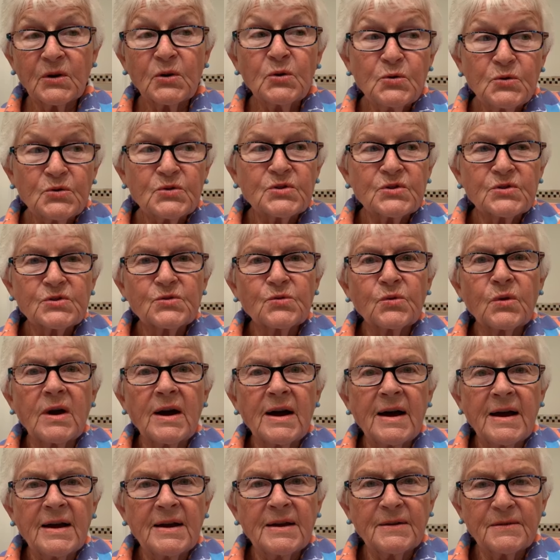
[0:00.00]
who
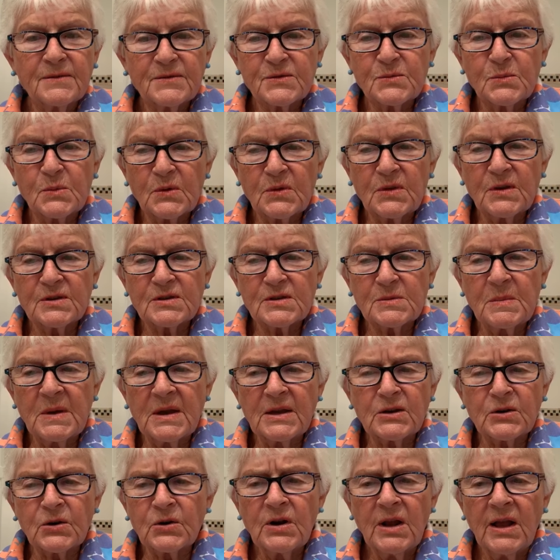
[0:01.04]
strives with his
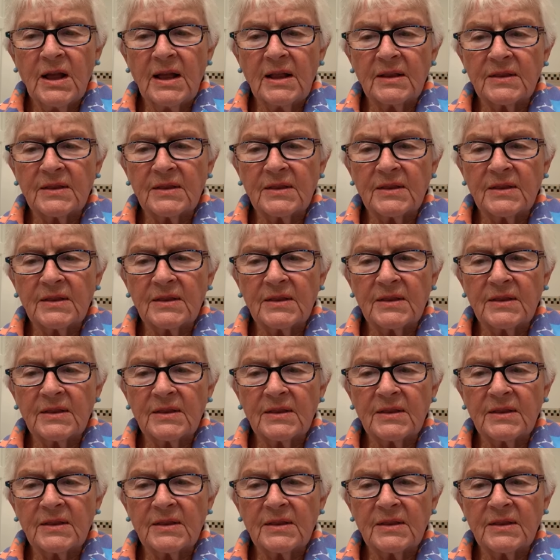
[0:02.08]
Maker.